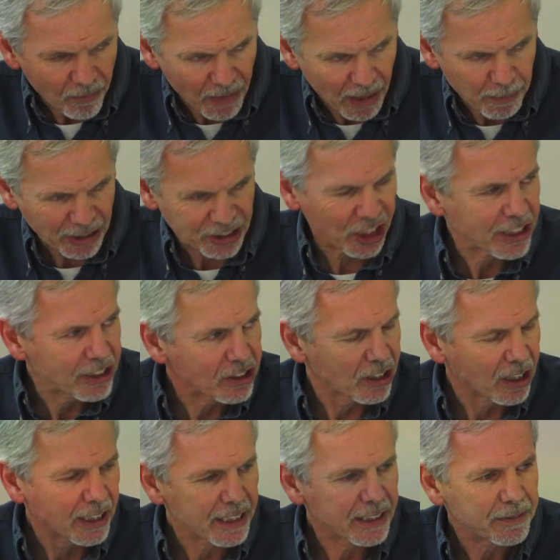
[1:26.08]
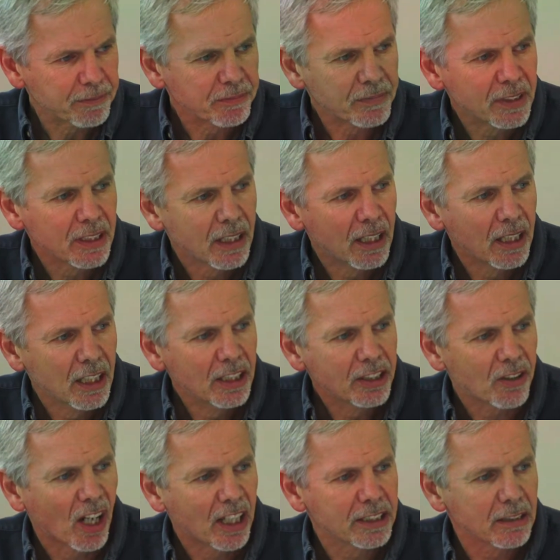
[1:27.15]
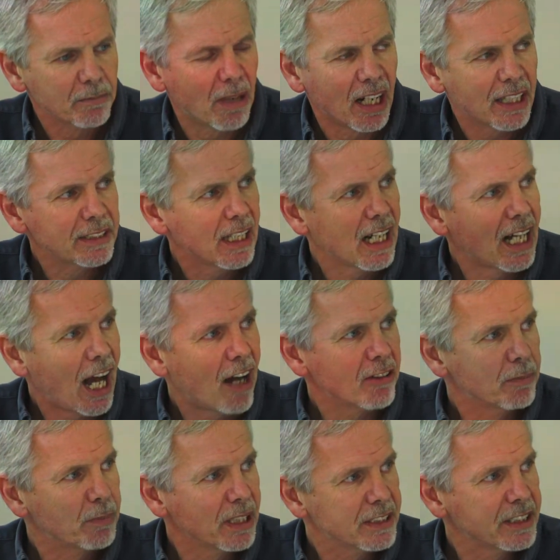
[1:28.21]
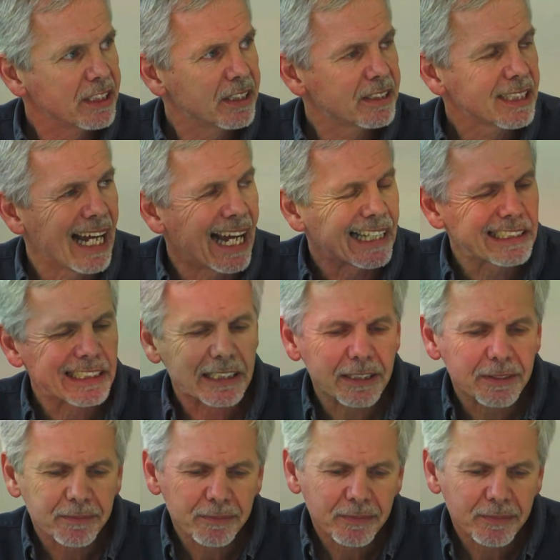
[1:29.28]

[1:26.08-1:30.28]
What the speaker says: particularly to undermine our ability to tax.